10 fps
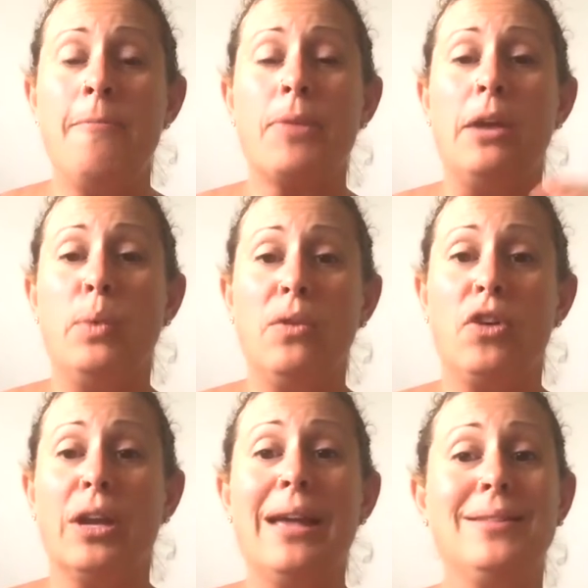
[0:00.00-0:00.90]
And we
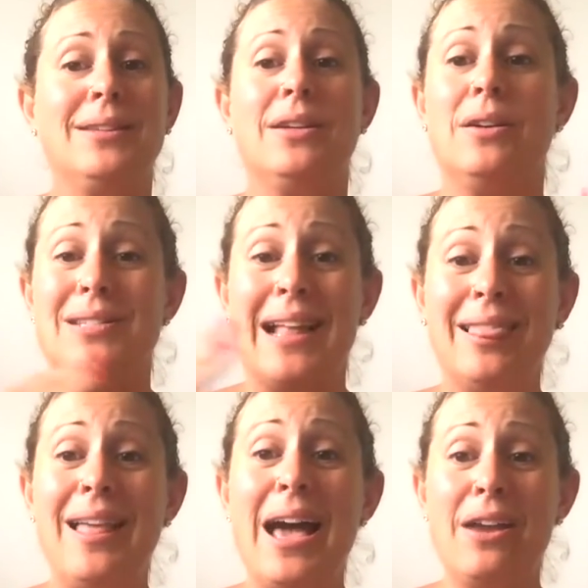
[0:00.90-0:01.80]
forget that there is a
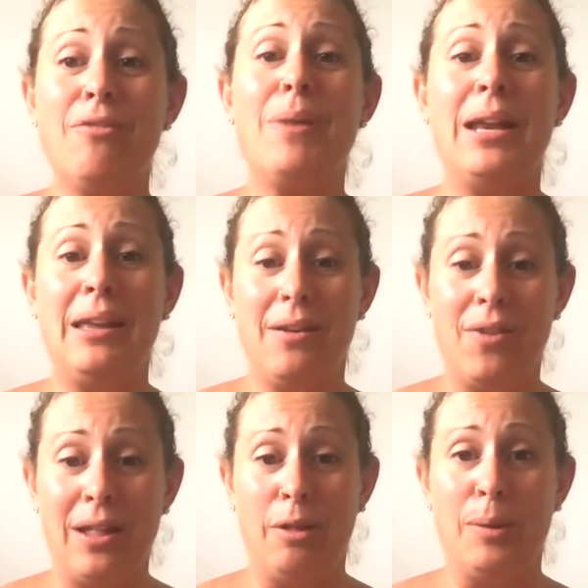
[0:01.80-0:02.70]
lot of money
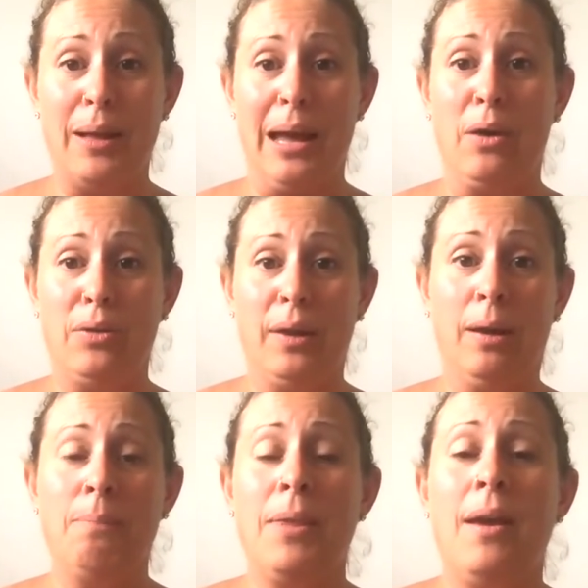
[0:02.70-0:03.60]
available out
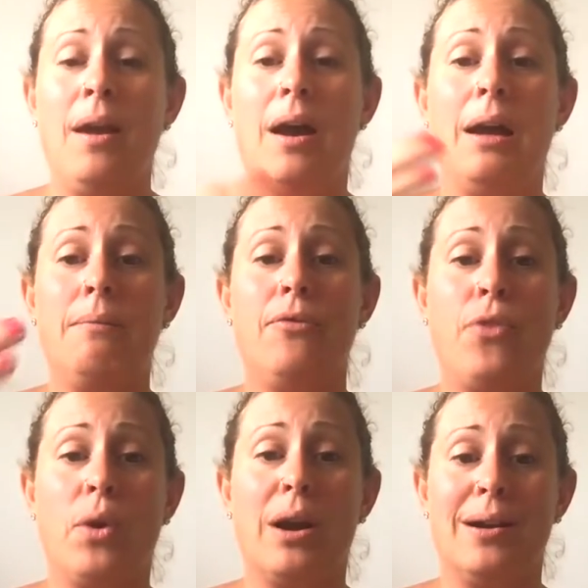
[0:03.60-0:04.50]
there
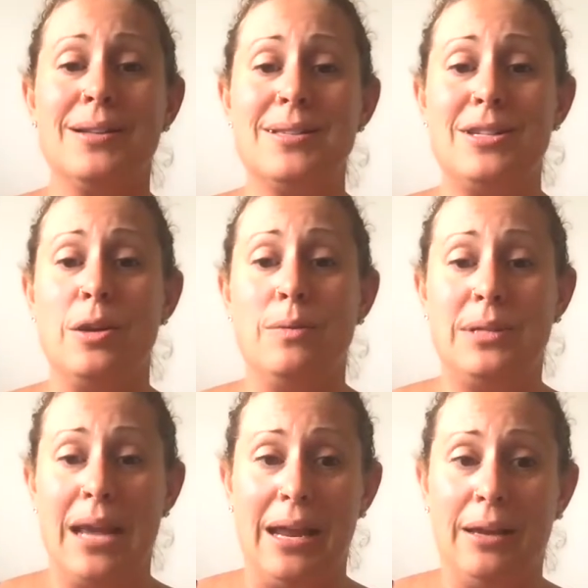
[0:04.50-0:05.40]
for us to
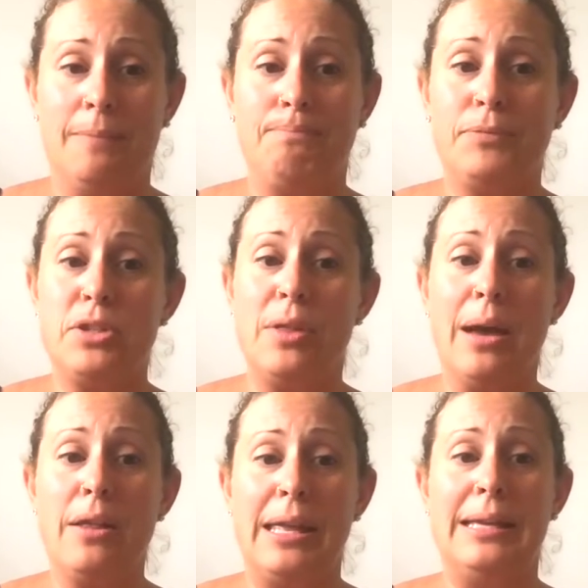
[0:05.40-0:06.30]
take. So
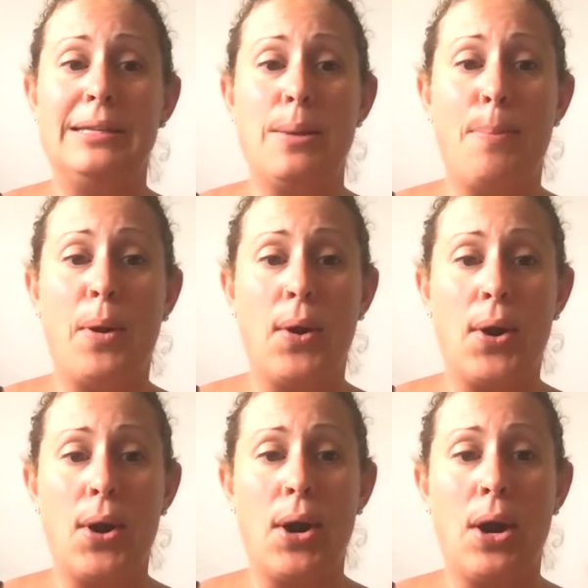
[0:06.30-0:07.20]
that is
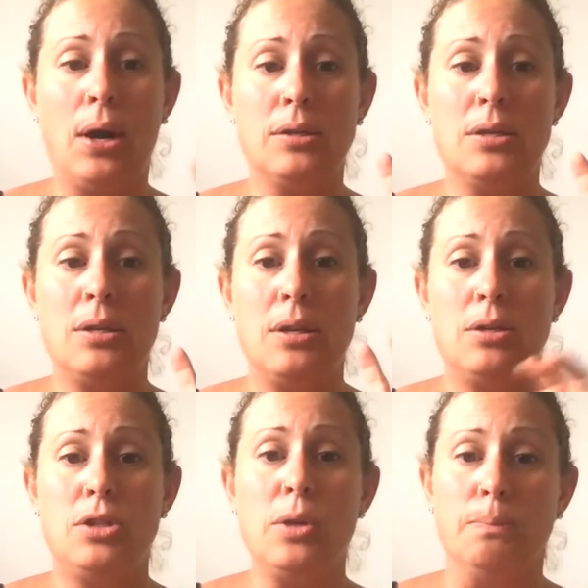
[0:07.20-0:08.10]
part
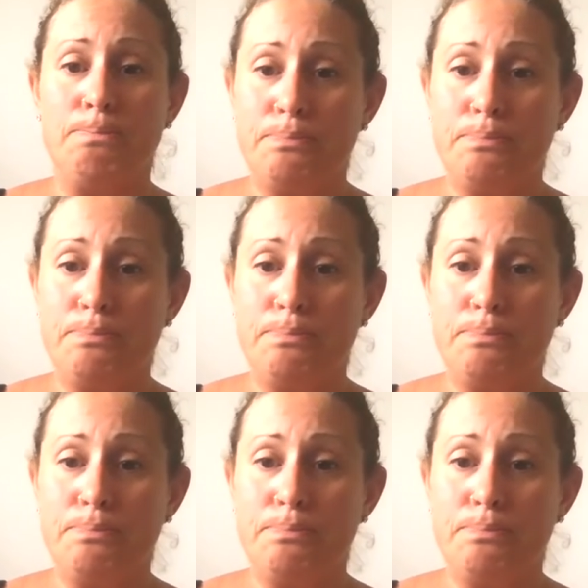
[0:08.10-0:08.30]
2.